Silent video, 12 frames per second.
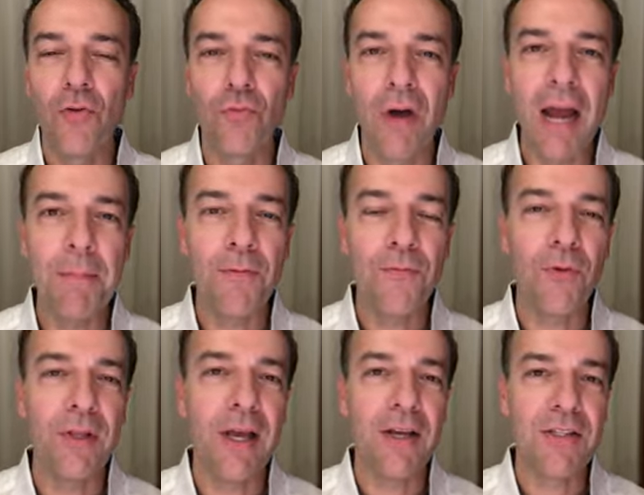right before
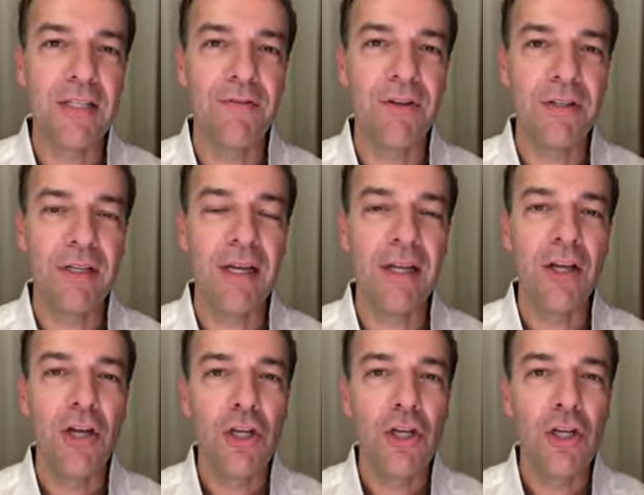the ex dividend date,